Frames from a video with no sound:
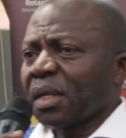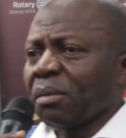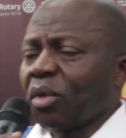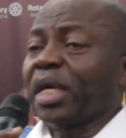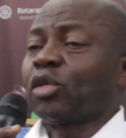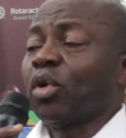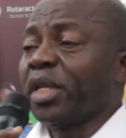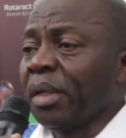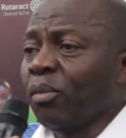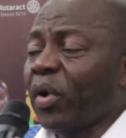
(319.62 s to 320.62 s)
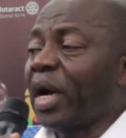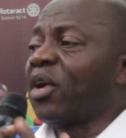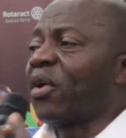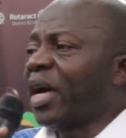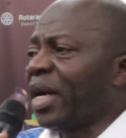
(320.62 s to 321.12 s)
Because I told them we
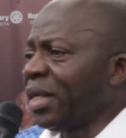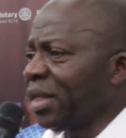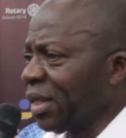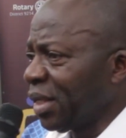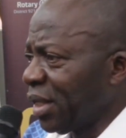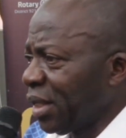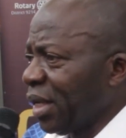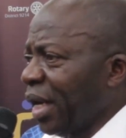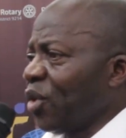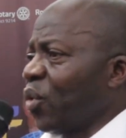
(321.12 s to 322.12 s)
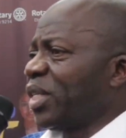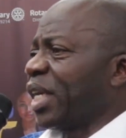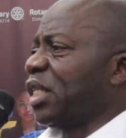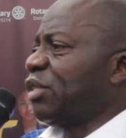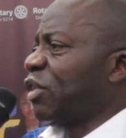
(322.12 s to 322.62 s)
can run and raise
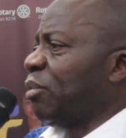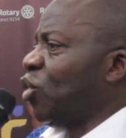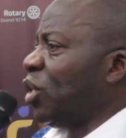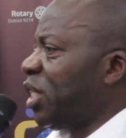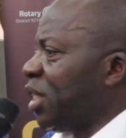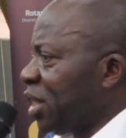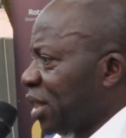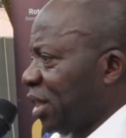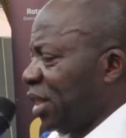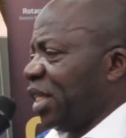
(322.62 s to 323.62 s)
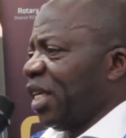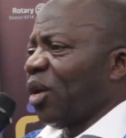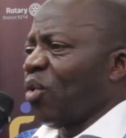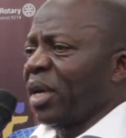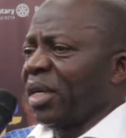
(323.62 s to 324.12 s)
at least 50 million shillings in
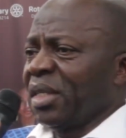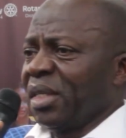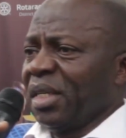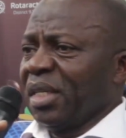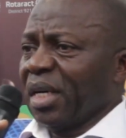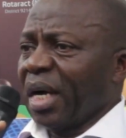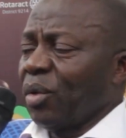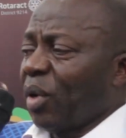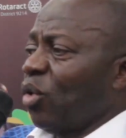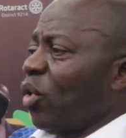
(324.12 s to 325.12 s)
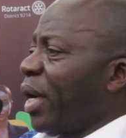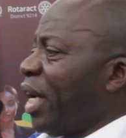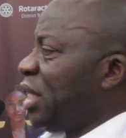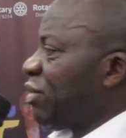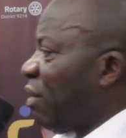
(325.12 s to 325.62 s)
year one, and we can
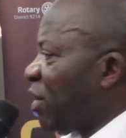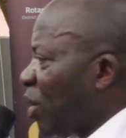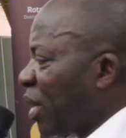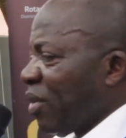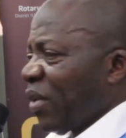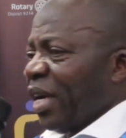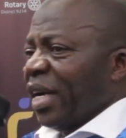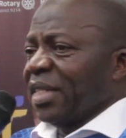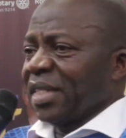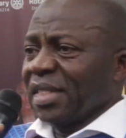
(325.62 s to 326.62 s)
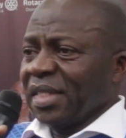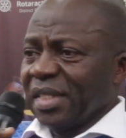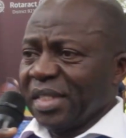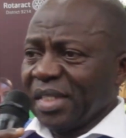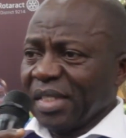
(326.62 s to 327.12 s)
organize 5,000 runners.
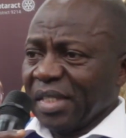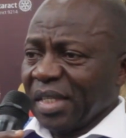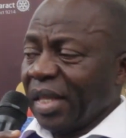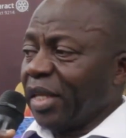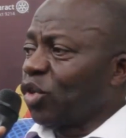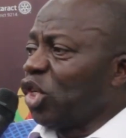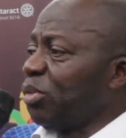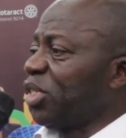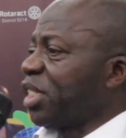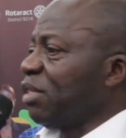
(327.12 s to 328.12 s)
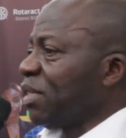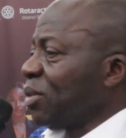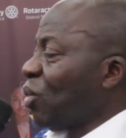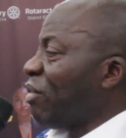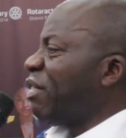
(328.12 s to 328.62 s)
And they told me, Stephen,
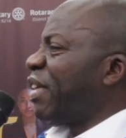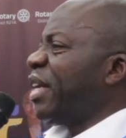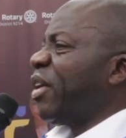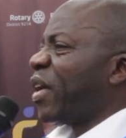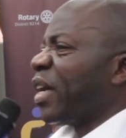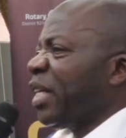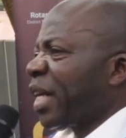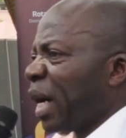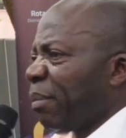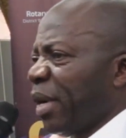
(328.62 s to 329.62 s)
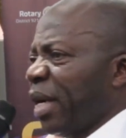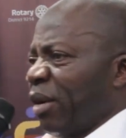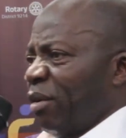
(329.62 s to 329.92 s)
we have never had a run in Kampala